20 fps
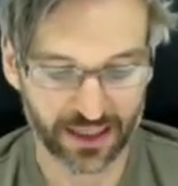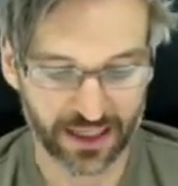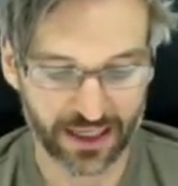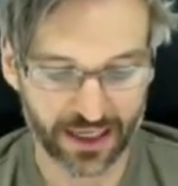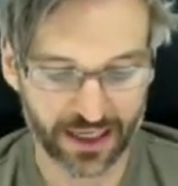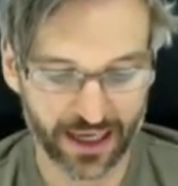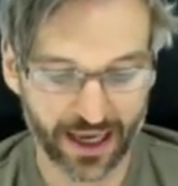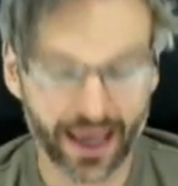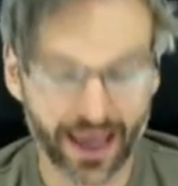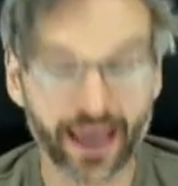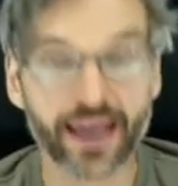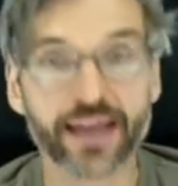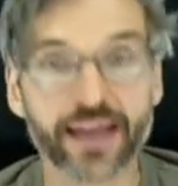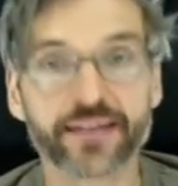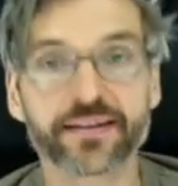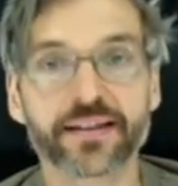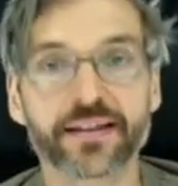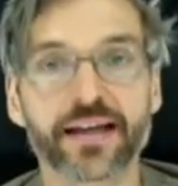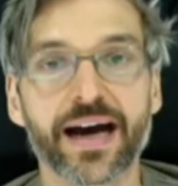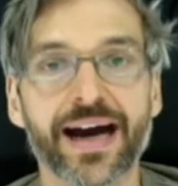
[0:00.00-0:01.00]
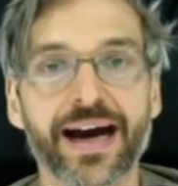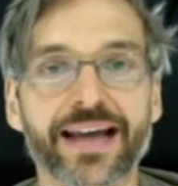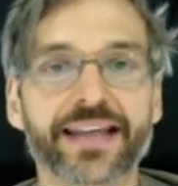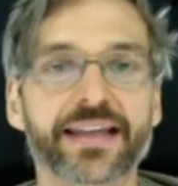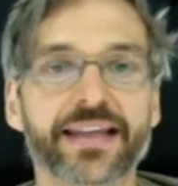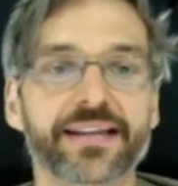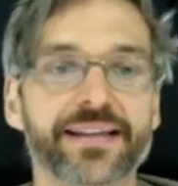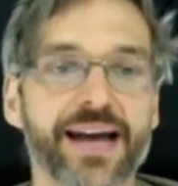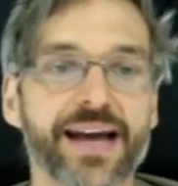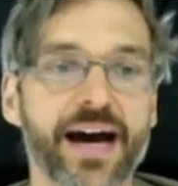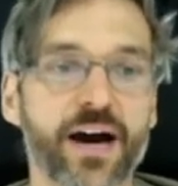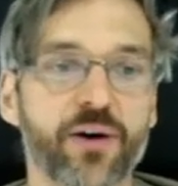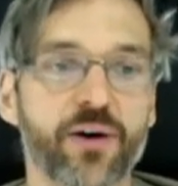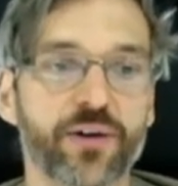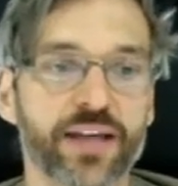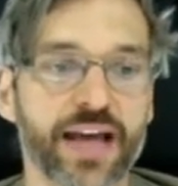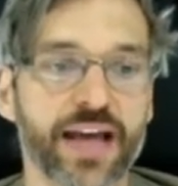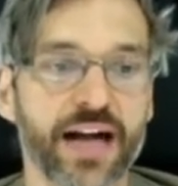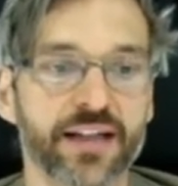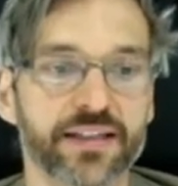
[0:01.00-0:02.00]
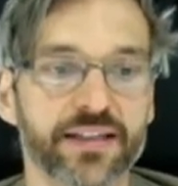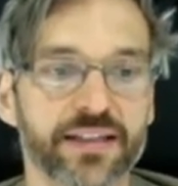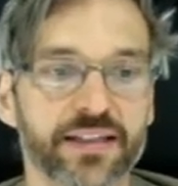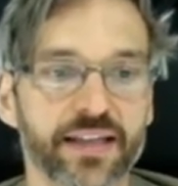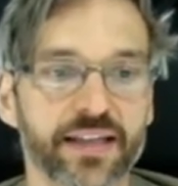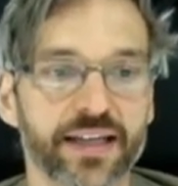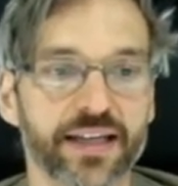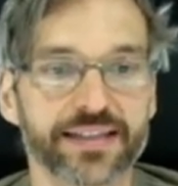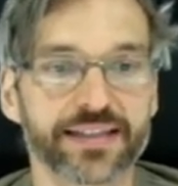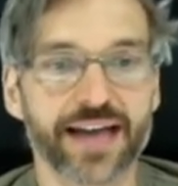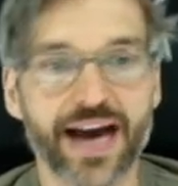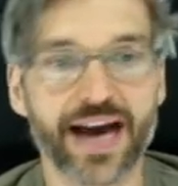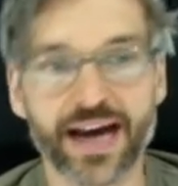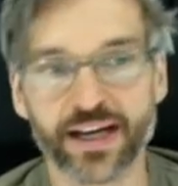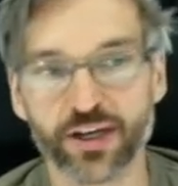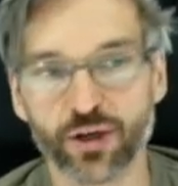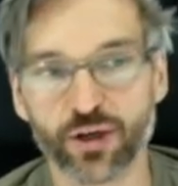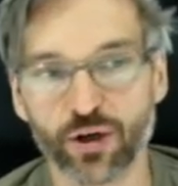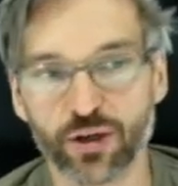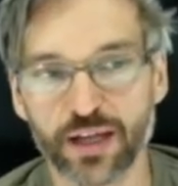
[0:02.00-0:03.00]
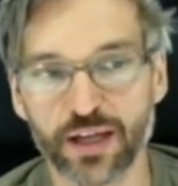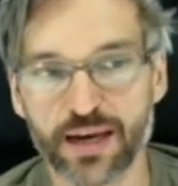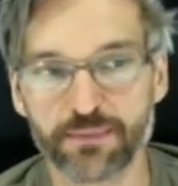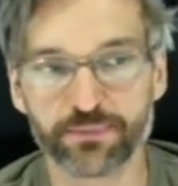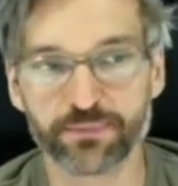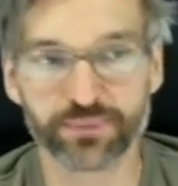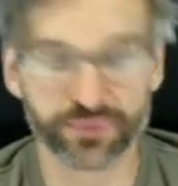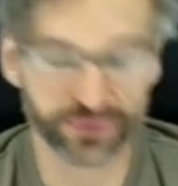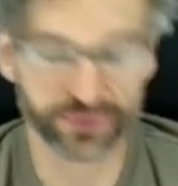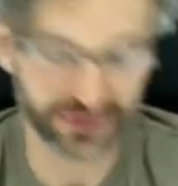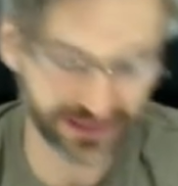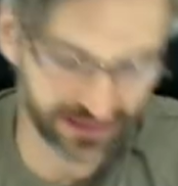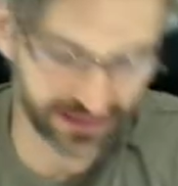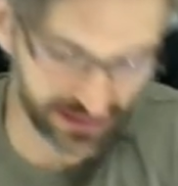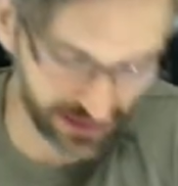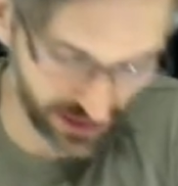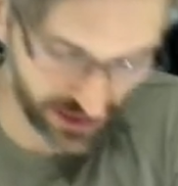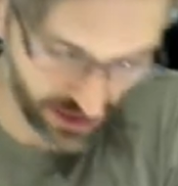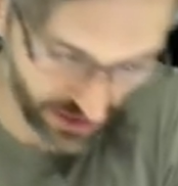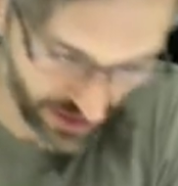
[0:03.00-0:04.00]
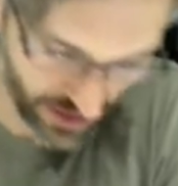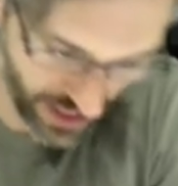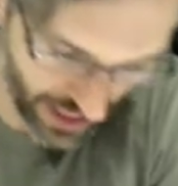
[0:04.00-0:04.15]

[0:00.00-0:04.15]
and I can now calculate, add it all up. Okay,